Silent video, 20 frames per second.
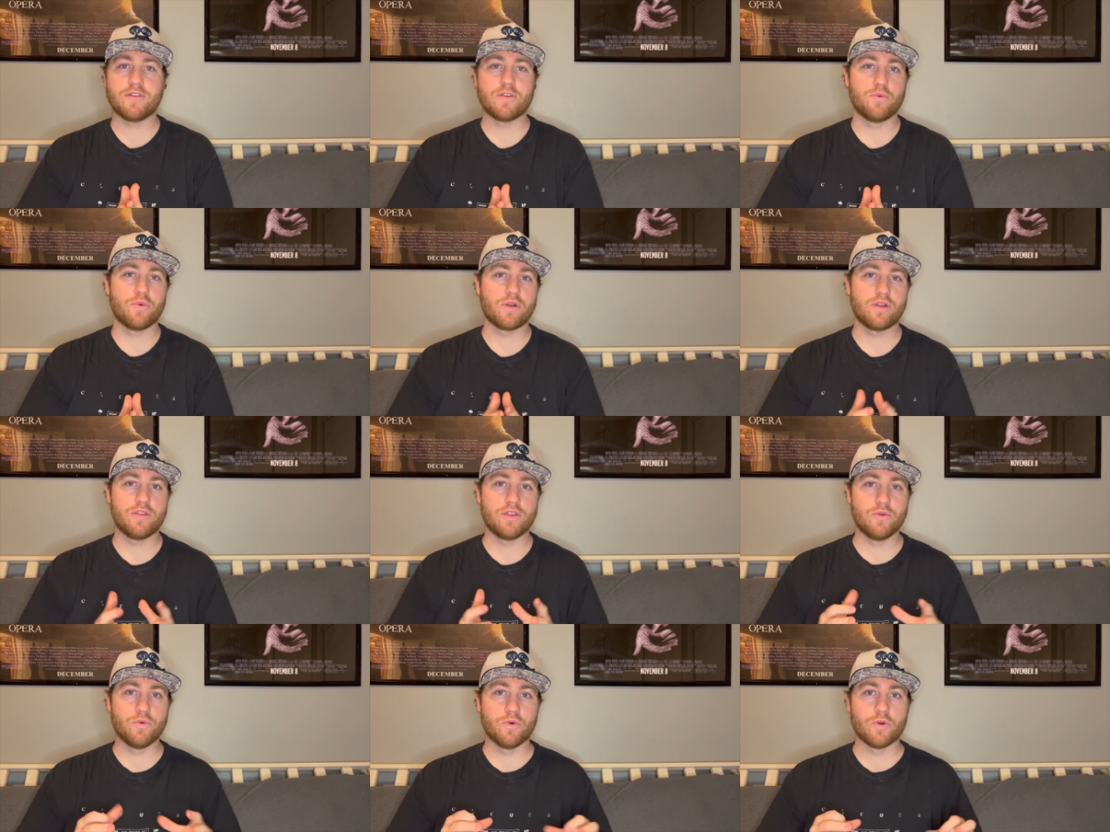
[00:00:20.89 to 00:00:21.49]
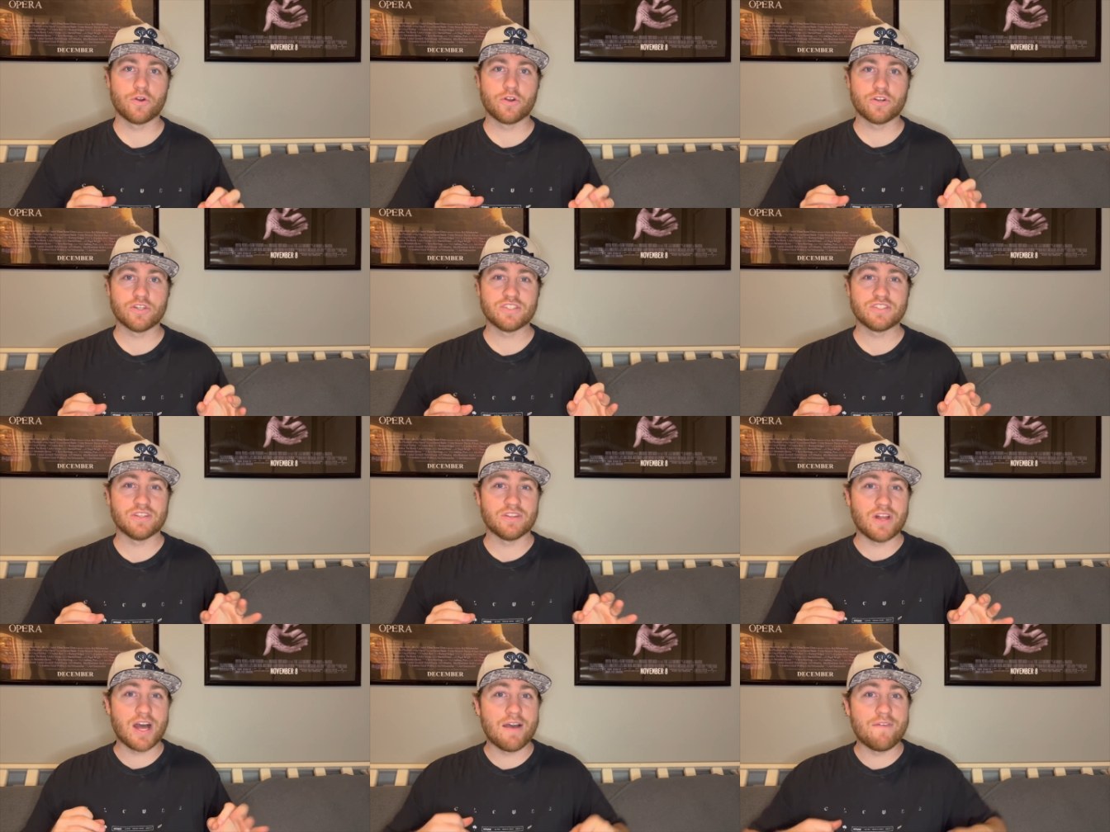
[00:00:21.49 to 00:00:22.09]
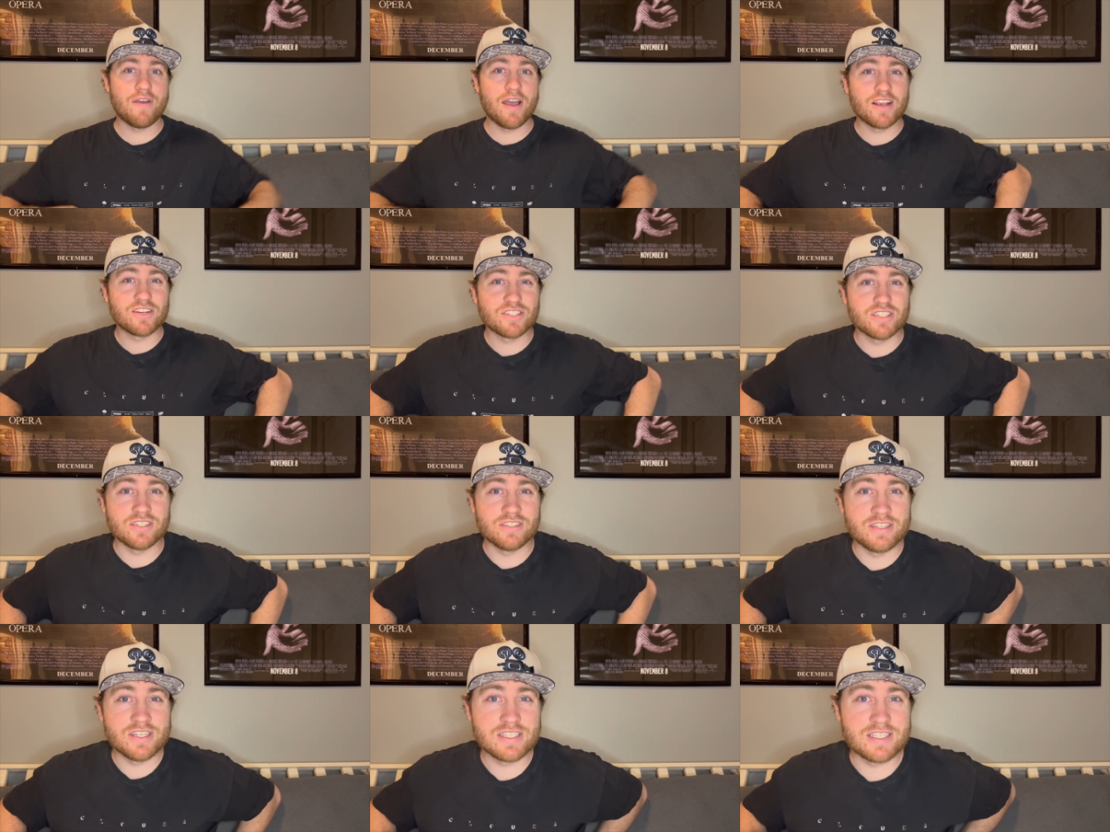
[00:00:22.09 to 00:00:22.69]
one of the worst live
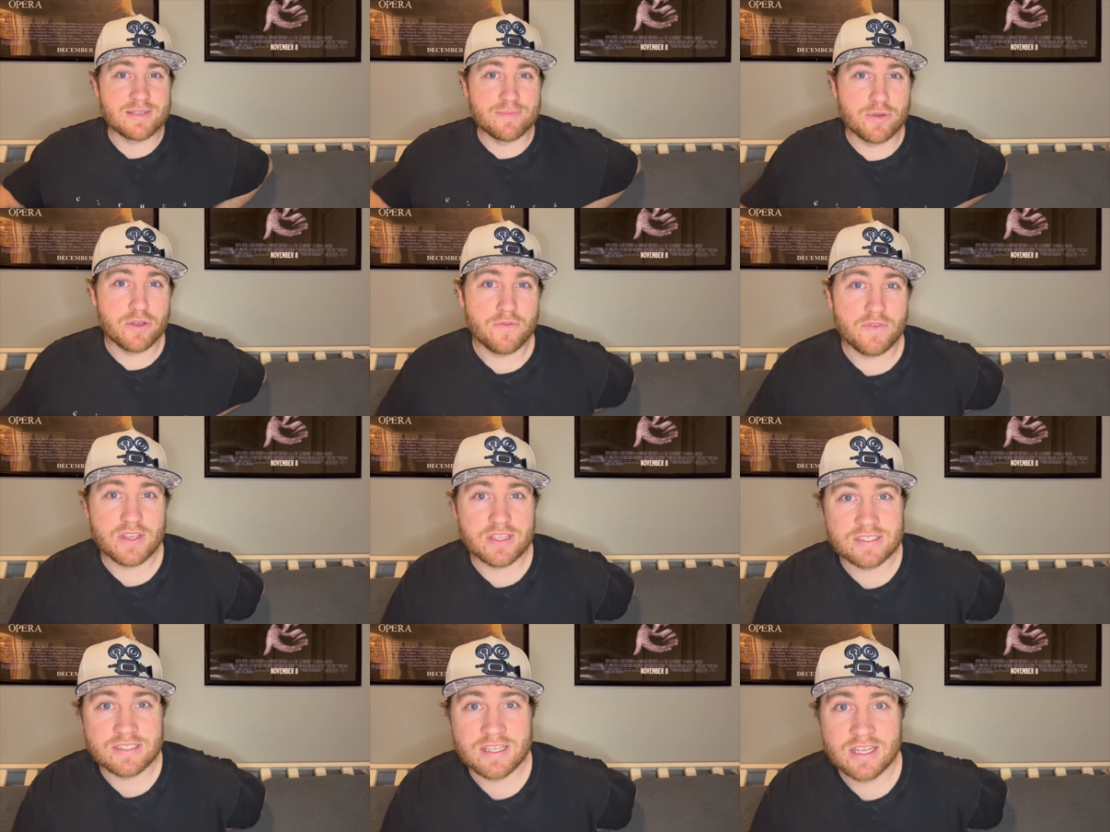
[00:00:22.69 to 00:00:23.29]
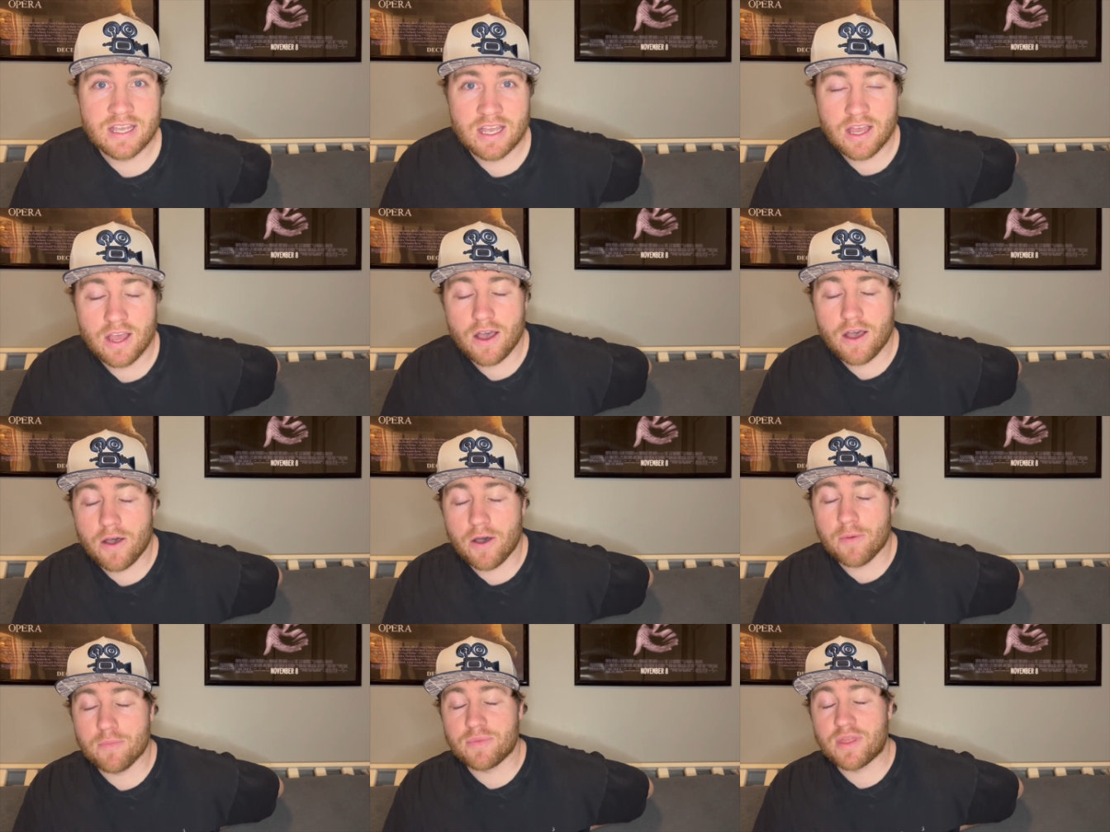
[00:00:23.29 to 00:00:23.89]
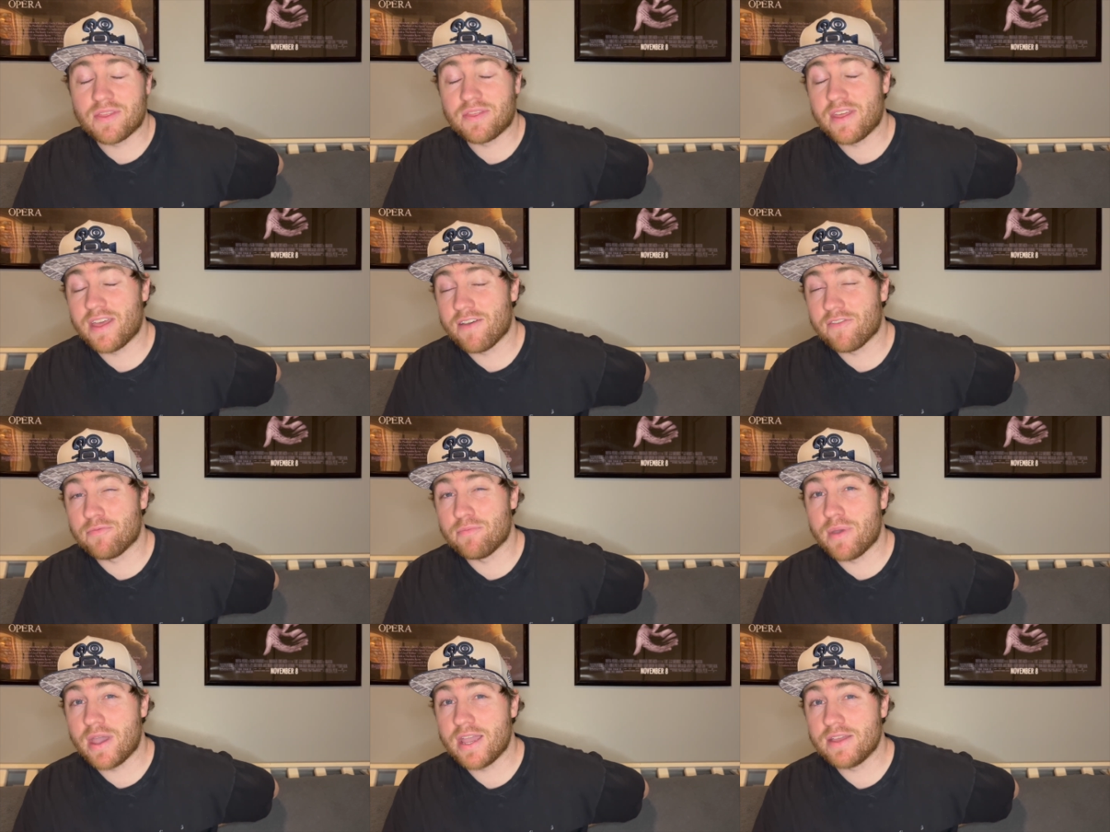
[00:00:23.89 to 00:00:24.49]
action Disney movies um, that they
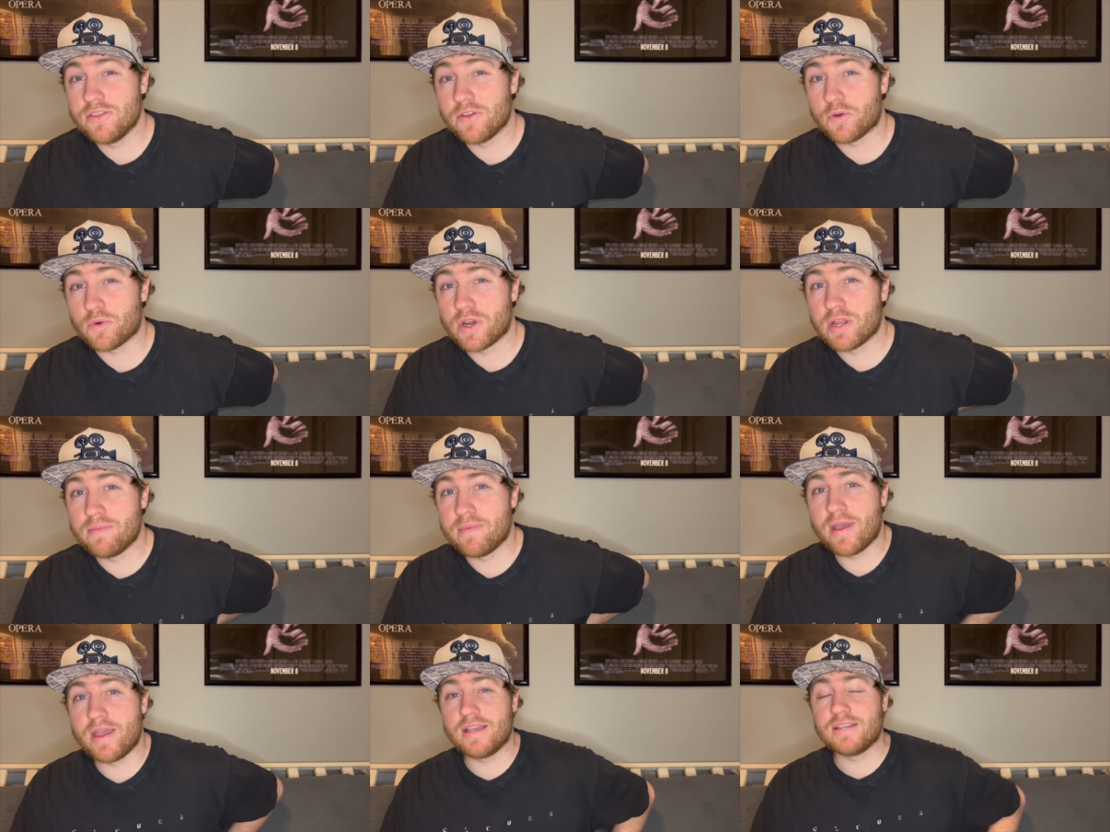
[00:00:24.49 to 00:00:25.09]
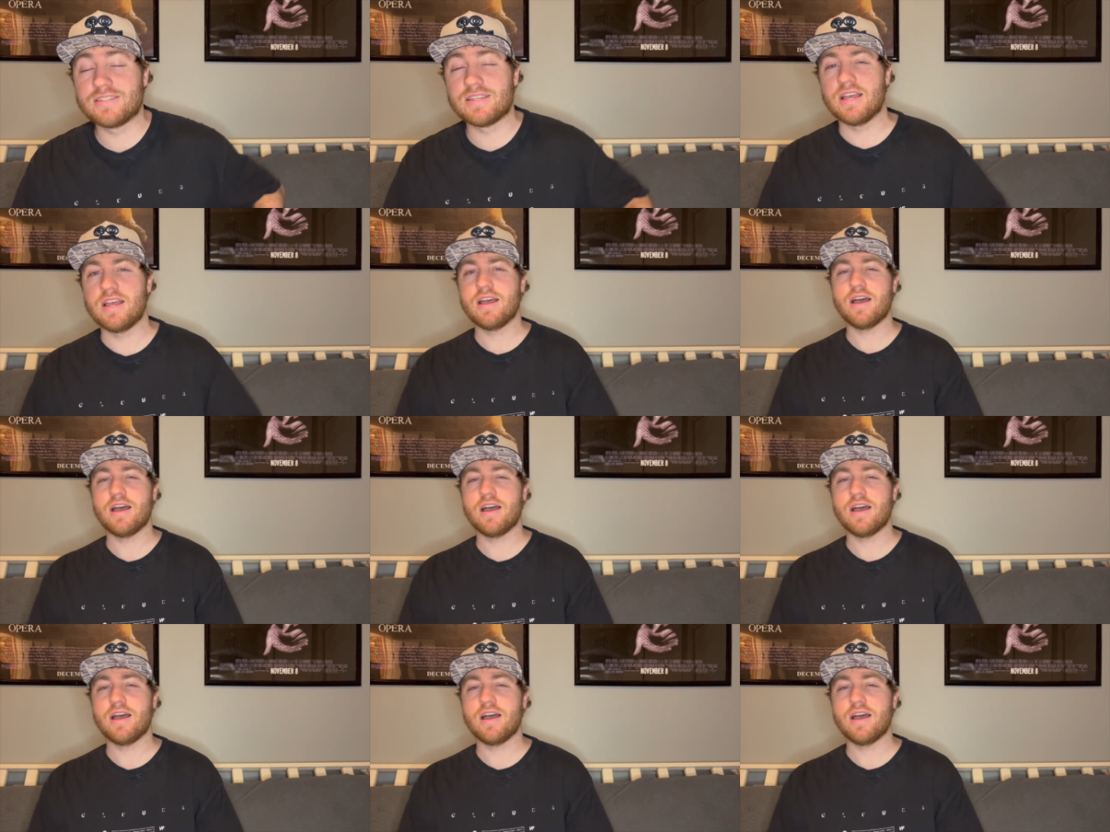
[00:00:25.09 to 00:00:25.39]
have made, the remakes.